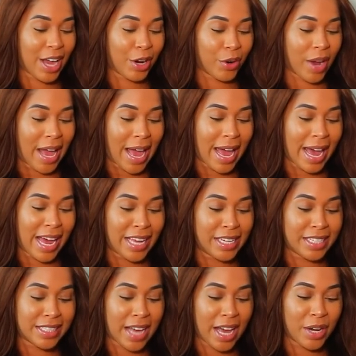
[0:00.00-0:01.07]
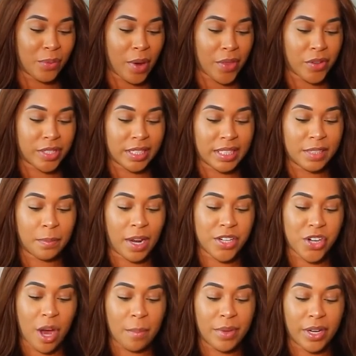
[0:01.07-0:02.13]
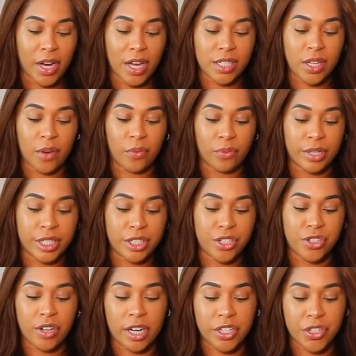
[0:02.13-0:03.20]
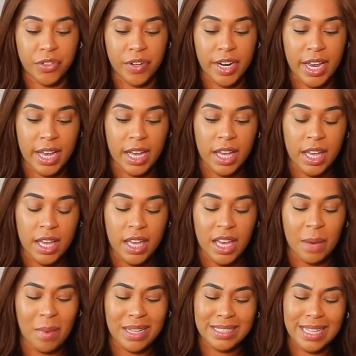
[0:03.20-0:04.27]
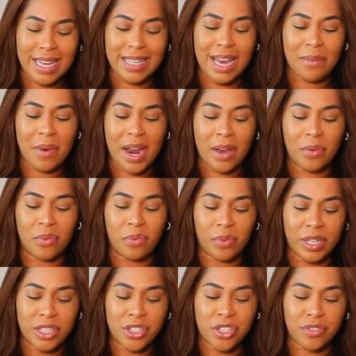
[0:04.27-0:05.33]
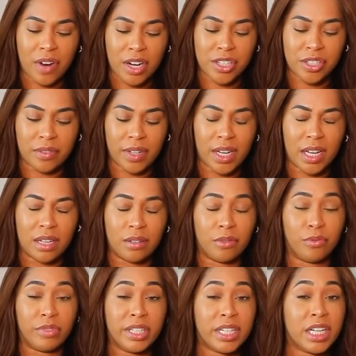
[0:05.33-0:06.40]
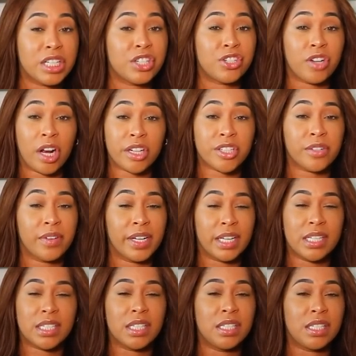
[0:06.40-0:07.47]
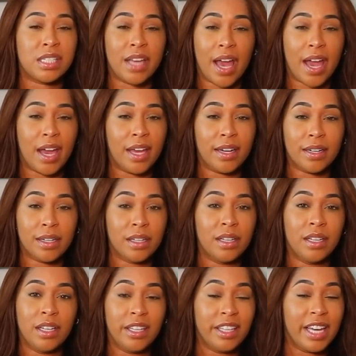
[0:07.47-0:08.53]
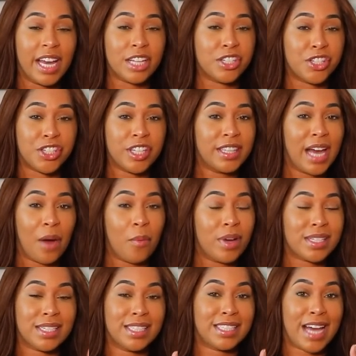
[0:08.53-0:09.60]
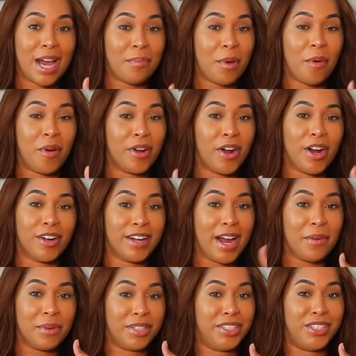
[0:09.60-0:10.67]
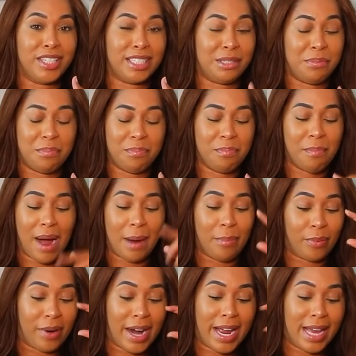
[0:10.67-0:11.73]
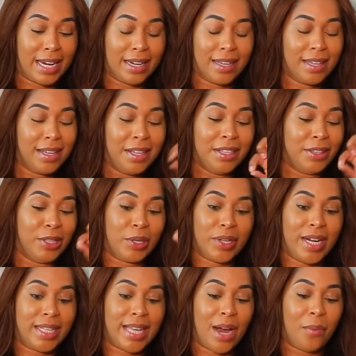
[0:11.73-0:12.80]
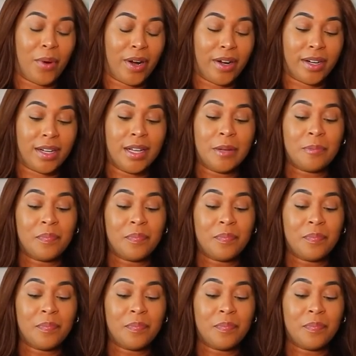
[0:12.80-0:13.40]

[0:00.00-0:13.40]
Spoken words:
girl, hey. Deciding whether to leave my job because of reconstructing. Am I saying that right? Restructuring. Reconstructing is insane. And that wasn't a typo on her. That was just my brain looking at that word.